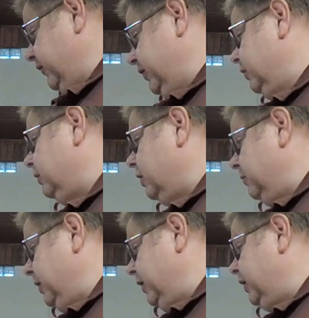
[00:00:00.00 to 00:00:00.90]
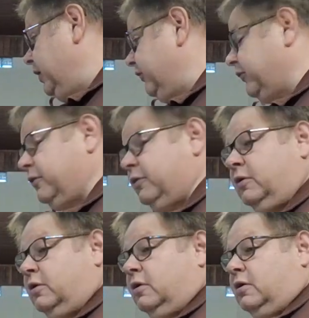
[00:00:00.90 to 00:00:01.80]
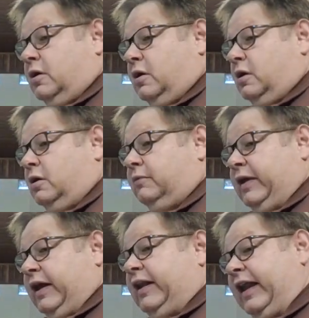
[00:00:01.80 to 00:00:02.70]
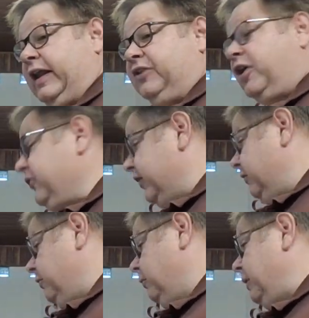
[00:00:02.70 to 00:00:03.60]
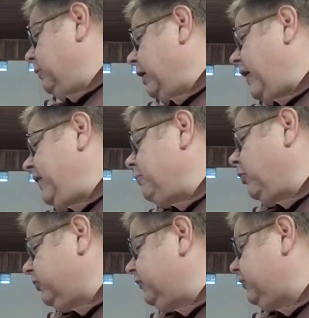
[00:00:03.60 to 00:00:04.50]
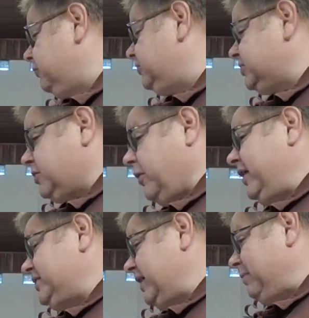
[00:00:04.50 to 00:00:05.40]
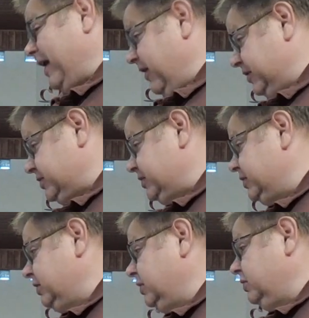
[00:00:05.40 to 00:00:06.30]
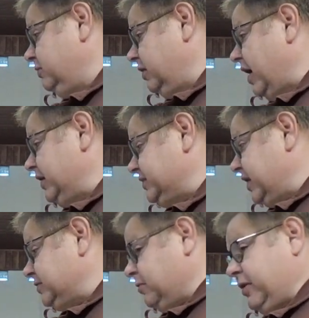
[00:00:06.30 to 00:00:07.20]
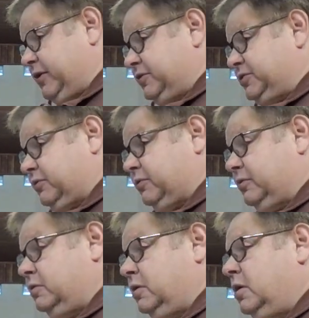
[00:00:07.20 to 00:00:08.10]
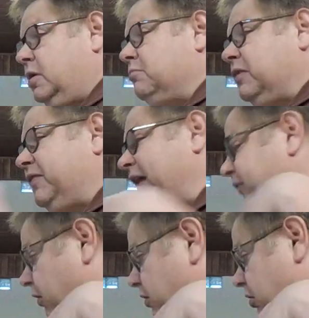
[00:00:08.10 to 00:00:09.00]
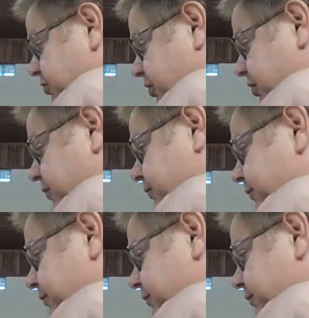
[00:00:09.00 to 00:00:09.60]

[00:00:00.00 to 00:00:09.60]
isn't it? I mean, it is, and it does it. I mean, I think most of us would just go ahead and say, parents, do not exasperate your children. But that's our culture.